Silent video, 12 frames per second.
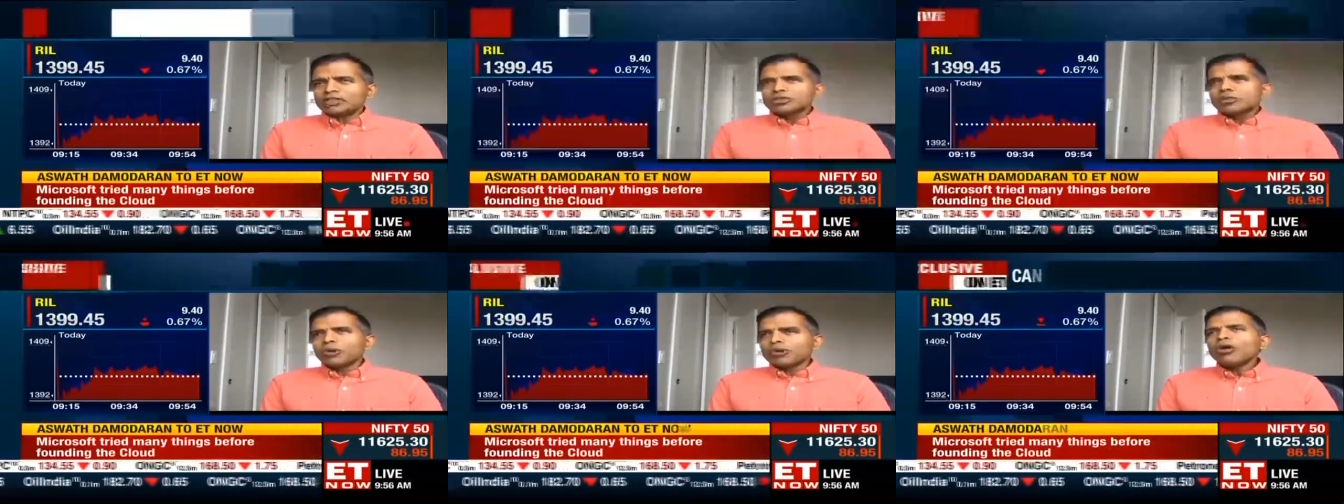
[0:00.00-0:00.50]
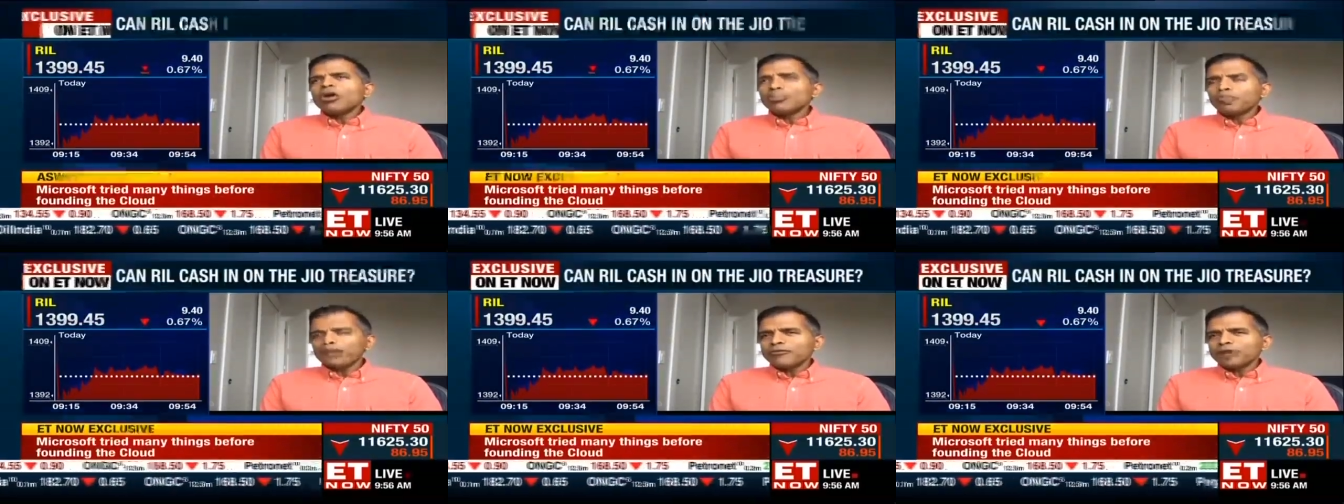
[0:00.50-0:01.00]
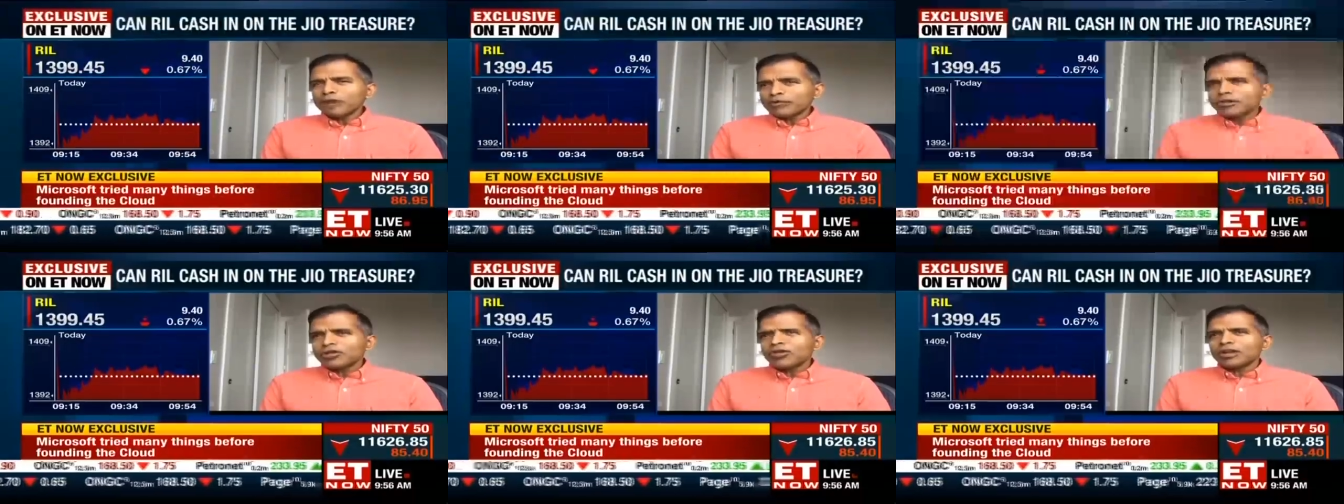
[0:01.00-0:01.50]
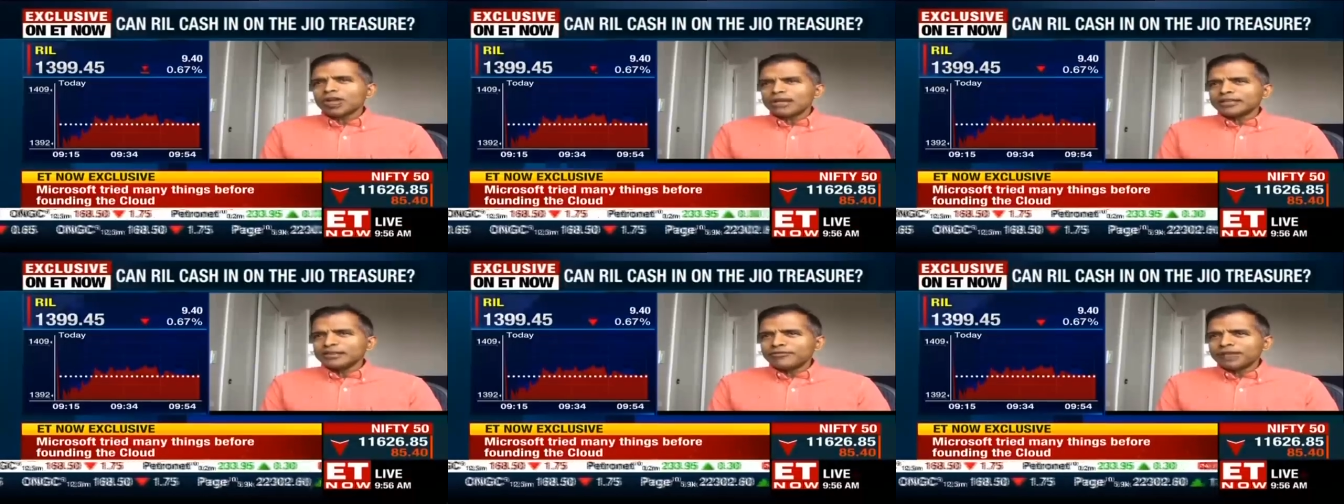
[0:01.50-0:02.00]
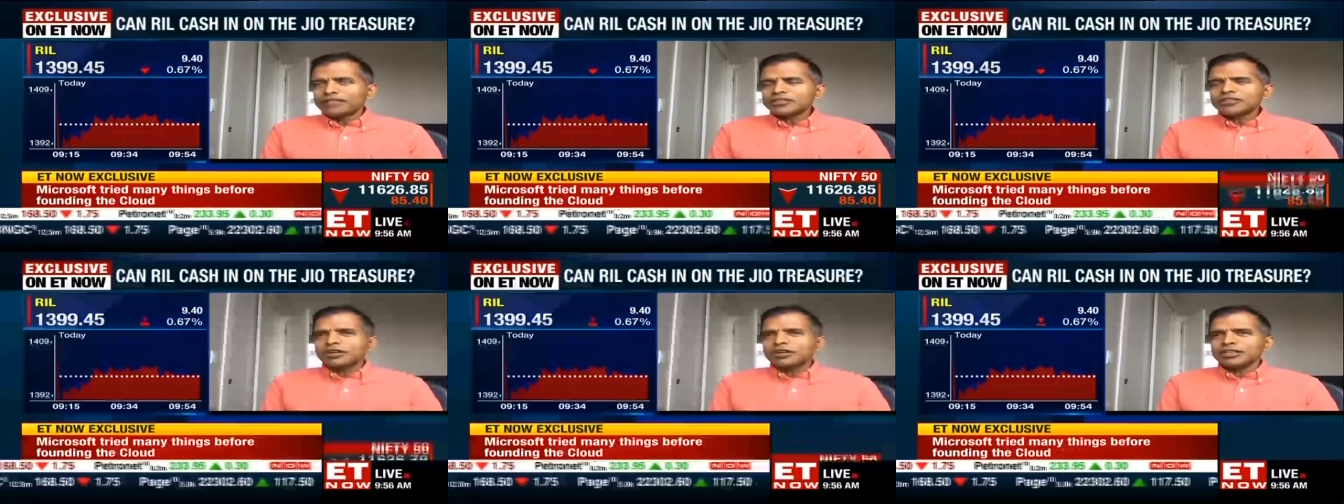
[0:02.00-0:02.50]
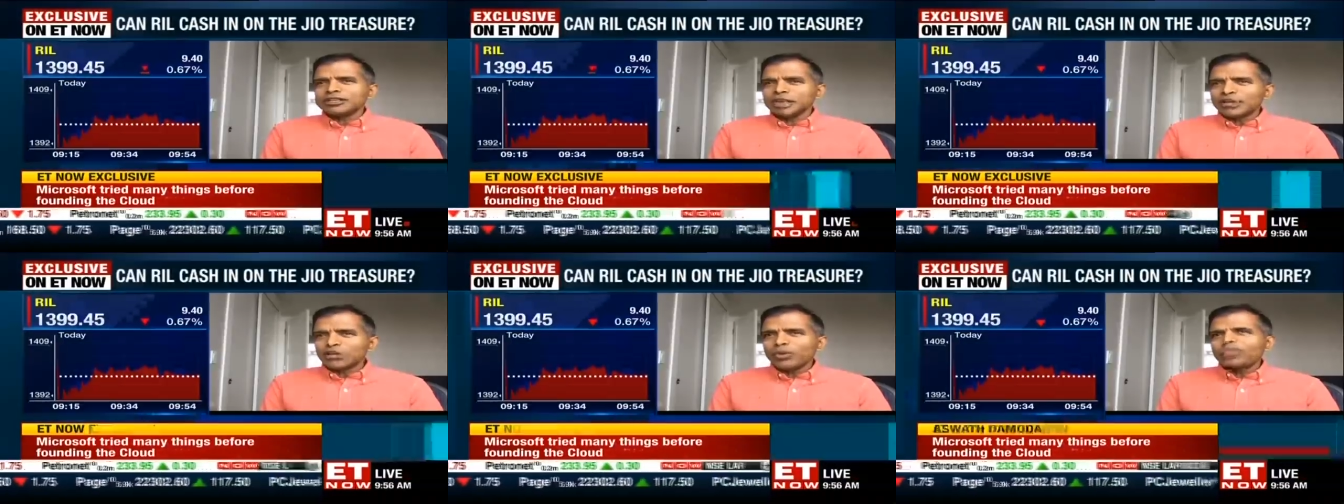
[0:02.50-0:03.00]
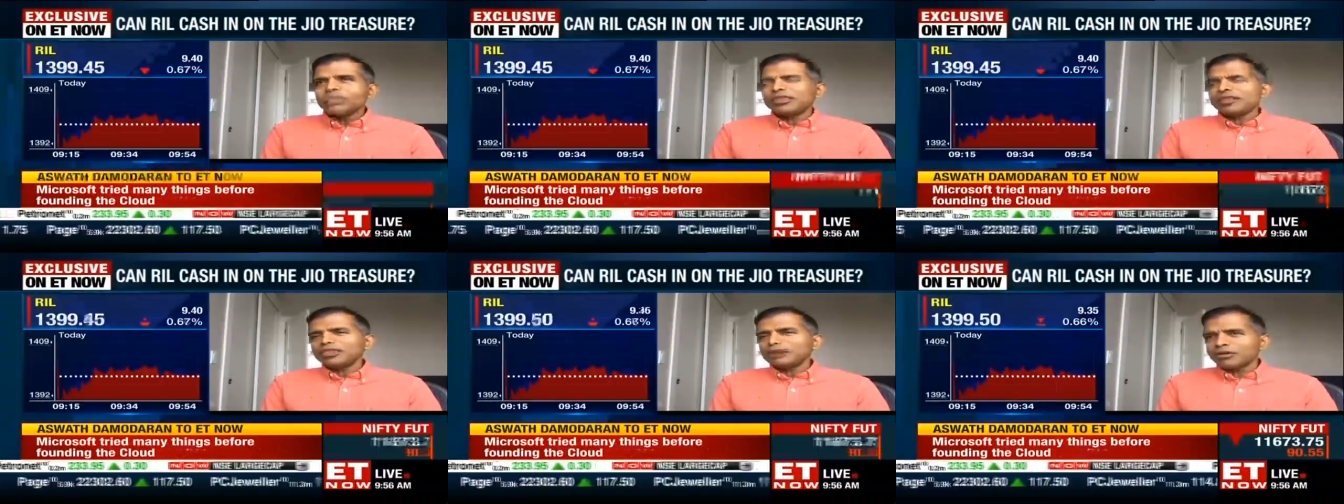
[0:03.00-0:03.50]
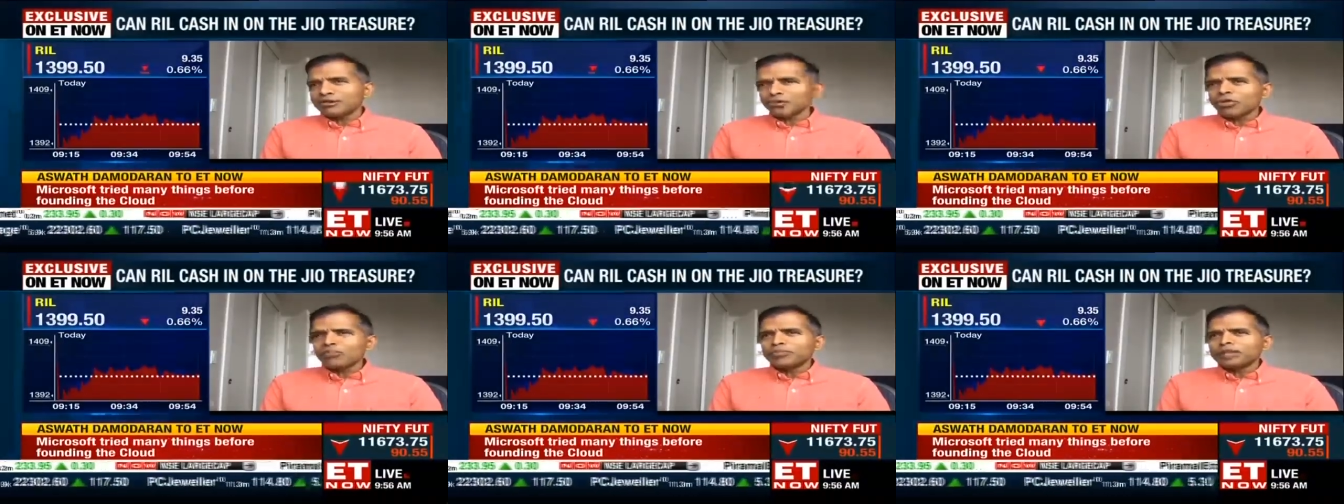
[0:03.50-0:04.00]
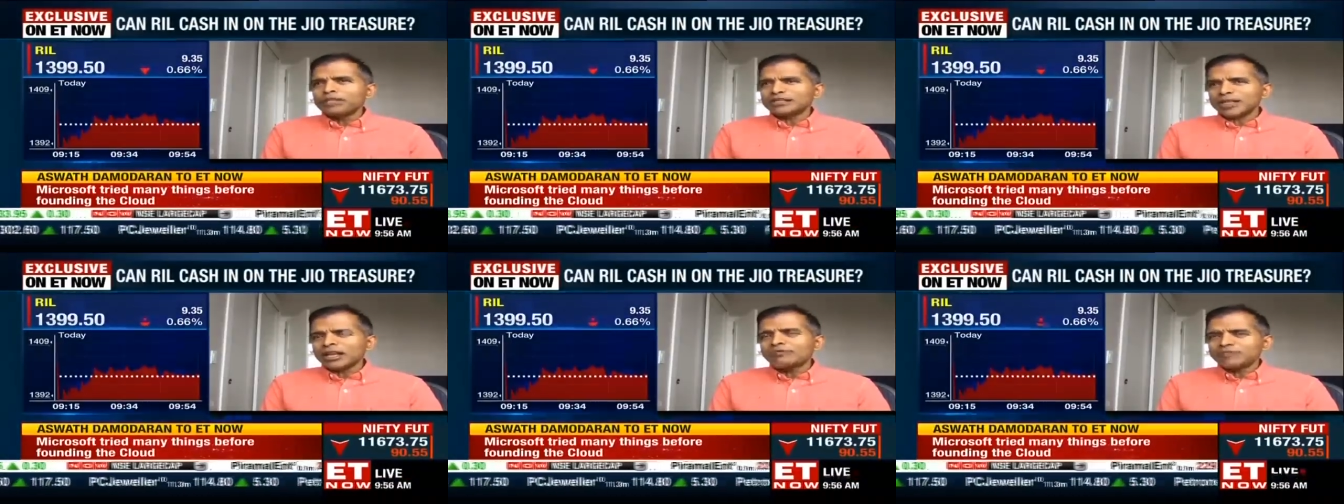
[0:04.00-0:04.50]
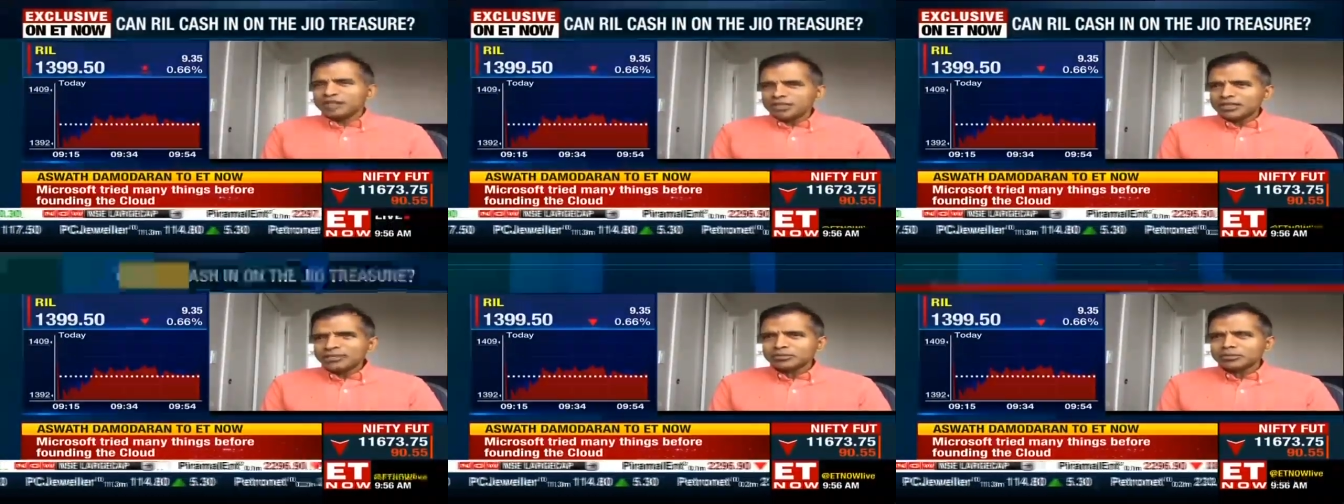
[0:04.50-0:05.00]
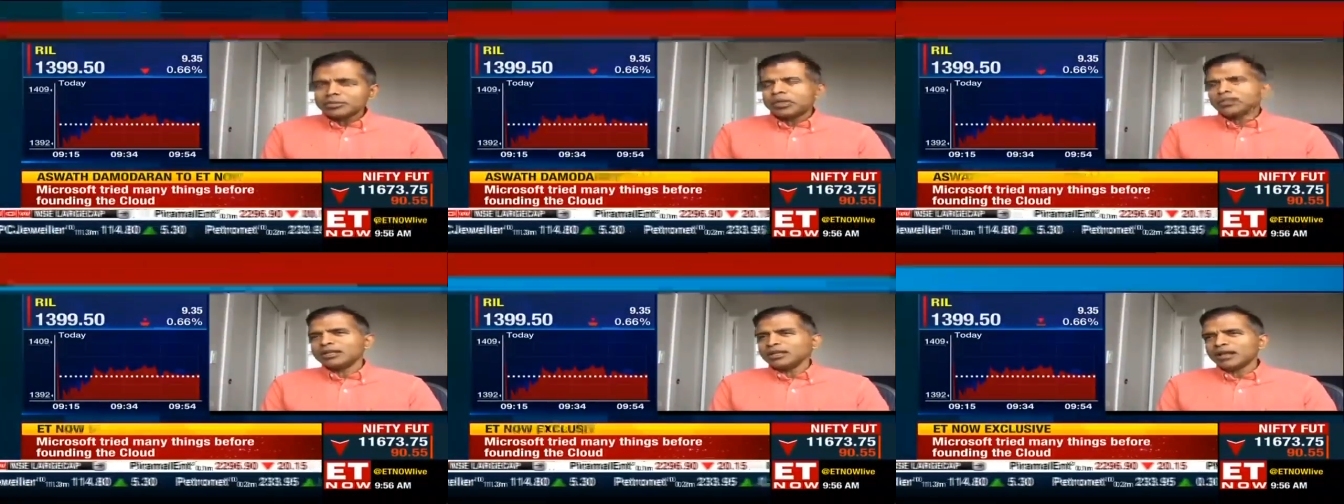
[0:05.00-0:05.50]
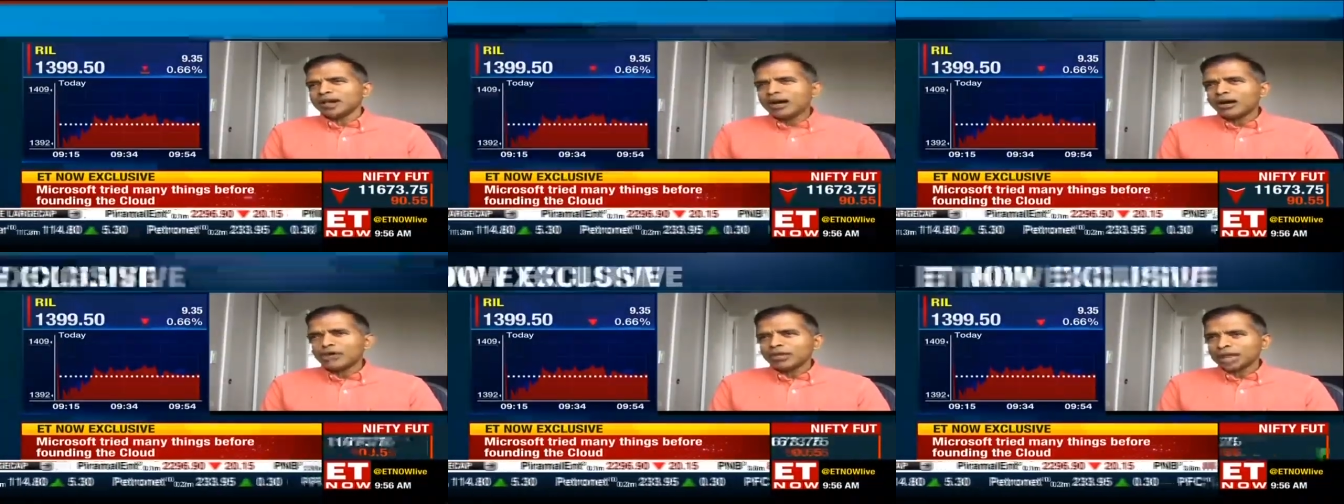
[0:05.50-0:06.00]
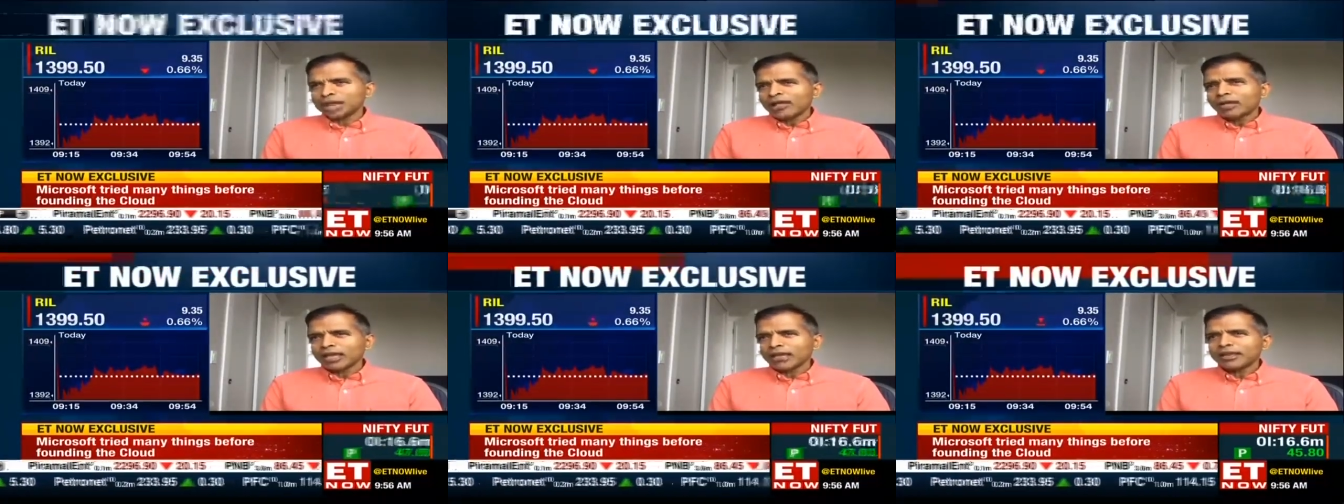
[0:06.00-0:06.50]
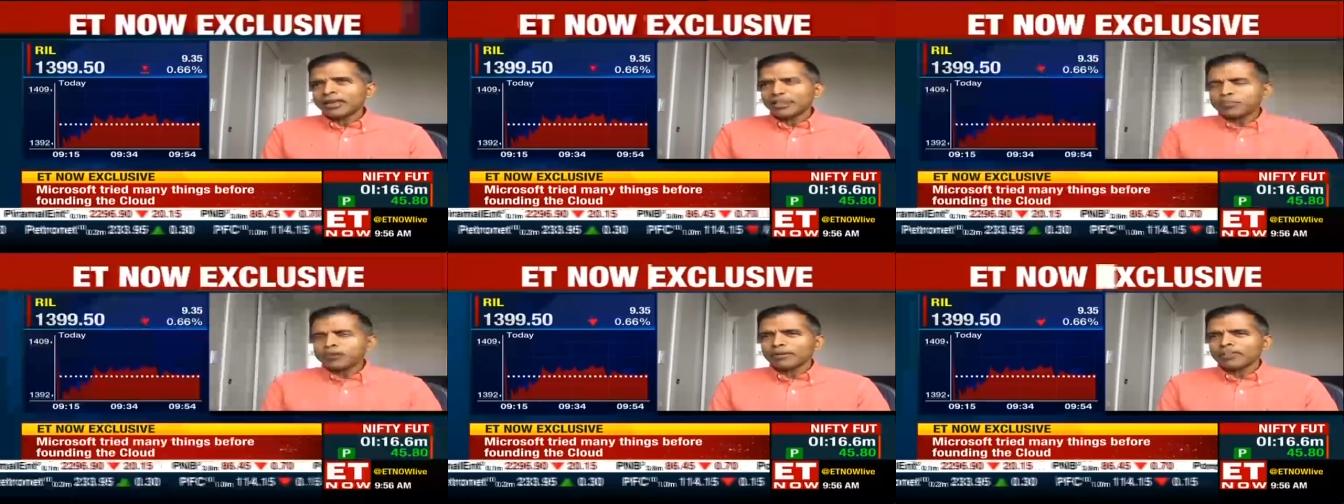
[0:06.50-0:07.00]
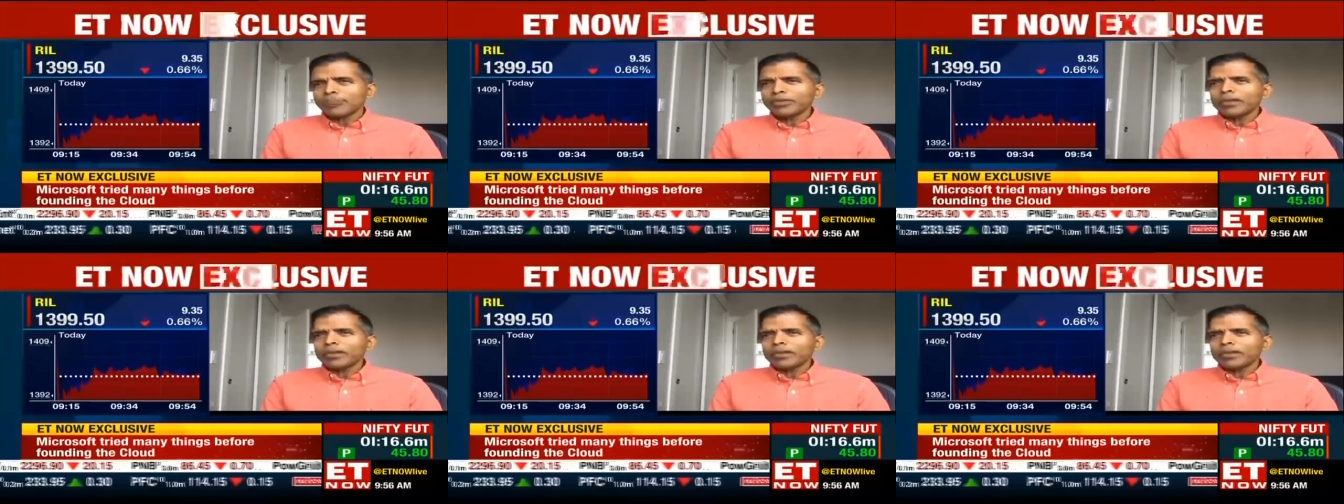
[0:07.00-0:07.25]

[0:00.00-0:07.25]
So, what you're hoping for if you're a Reliance investor is that within the group, there's enough discipline in how they allocate capital,